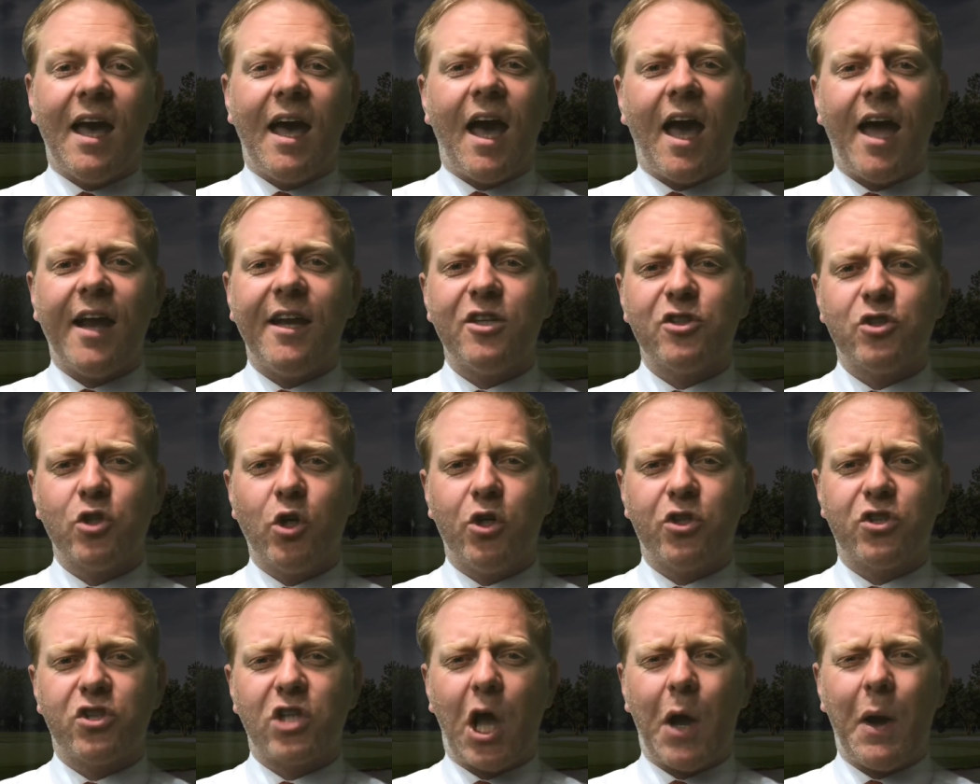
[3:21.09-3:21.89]
And he's
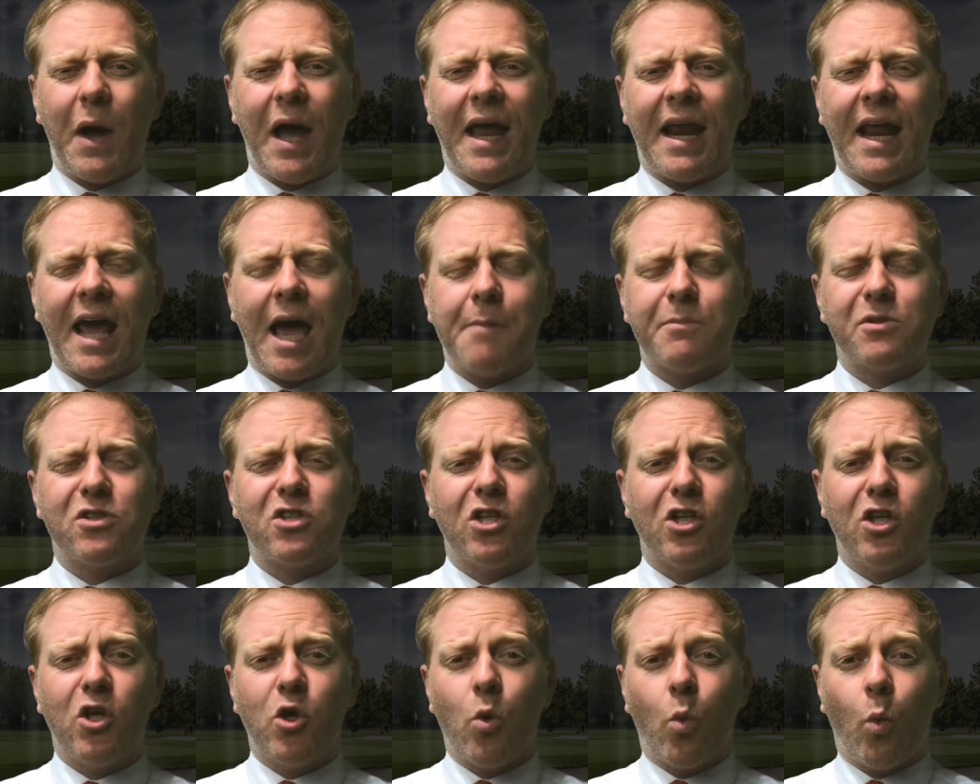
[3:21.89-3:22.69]
also an
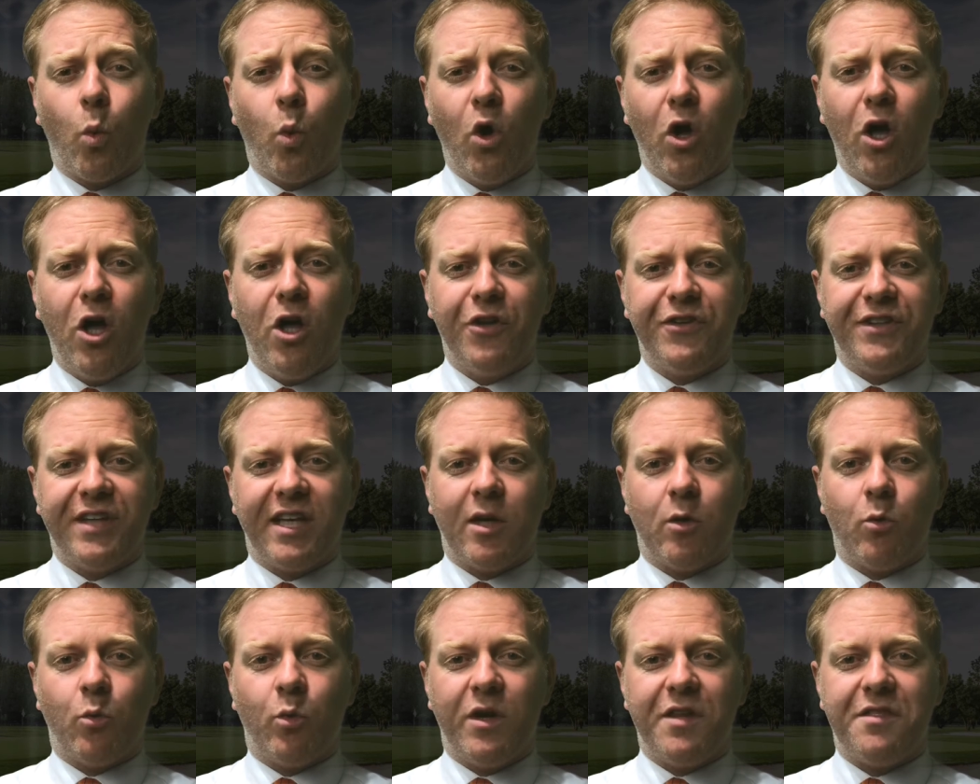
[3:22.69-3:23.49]
absolute
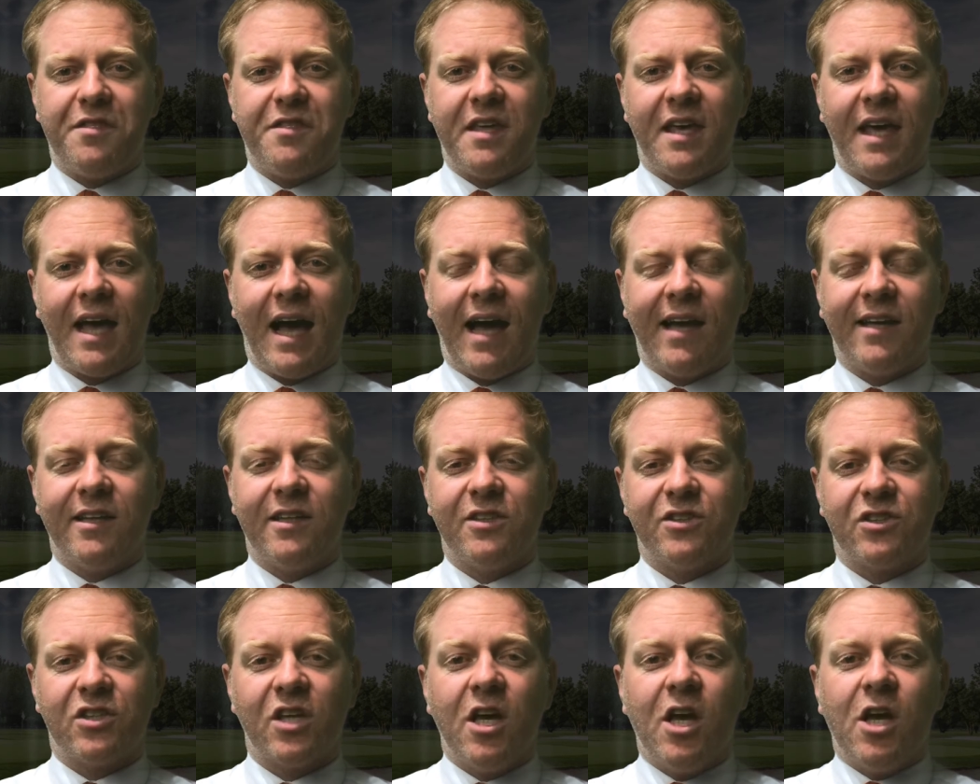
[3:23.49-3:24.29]
worldie with the
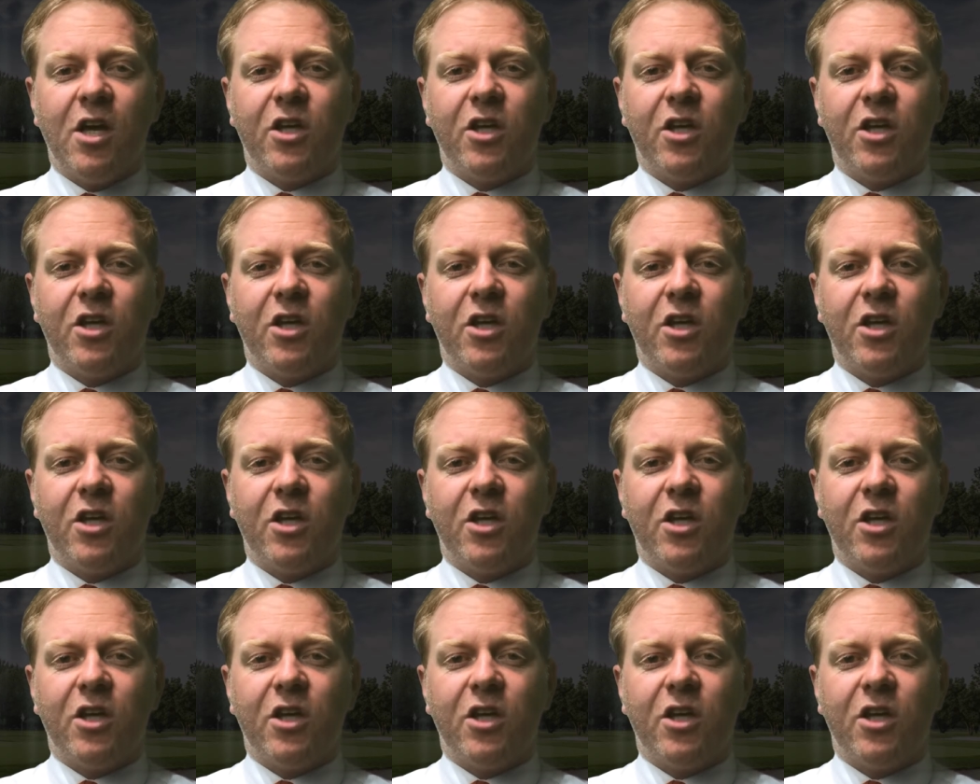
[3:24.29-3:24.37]
irons.